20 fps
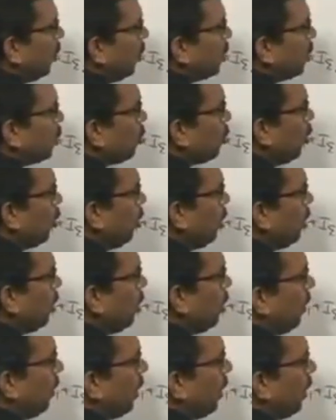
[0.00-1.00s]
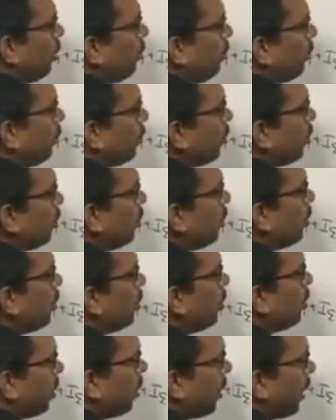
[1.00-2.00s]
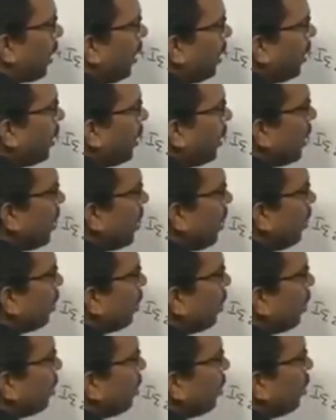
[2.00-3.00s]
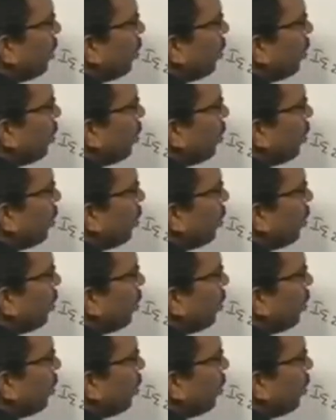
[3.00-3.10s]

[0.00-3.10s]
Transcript: you please note down when I am writing here.